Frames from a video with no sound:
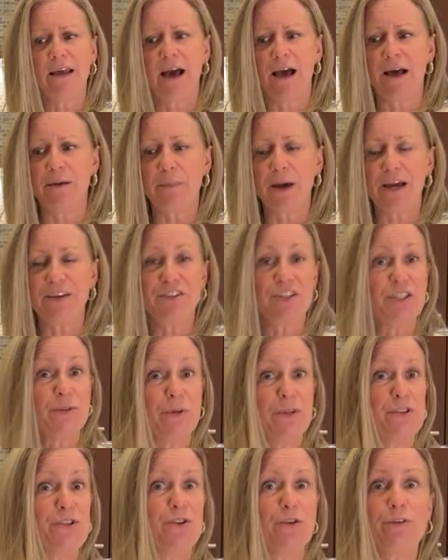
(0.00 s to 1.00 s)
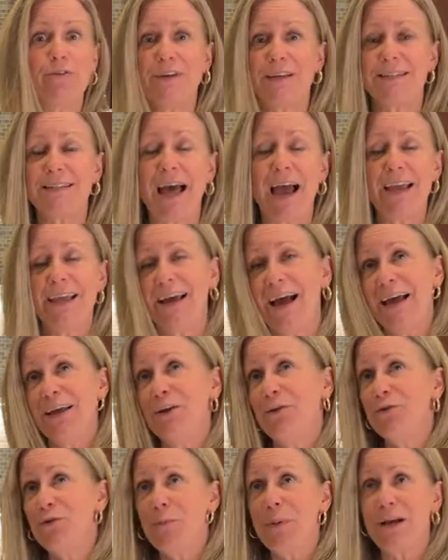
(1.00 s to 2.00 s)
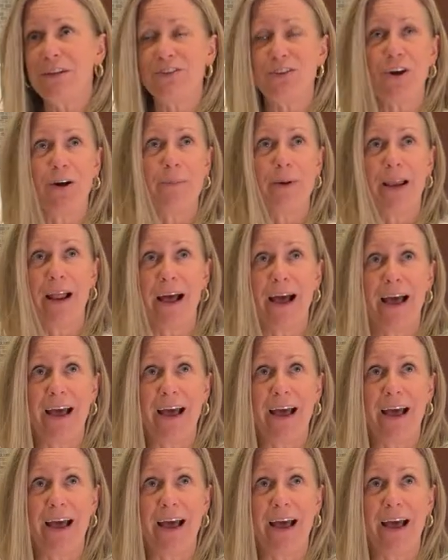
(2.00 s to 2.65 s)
I just was nervous. I don't know about y'all, but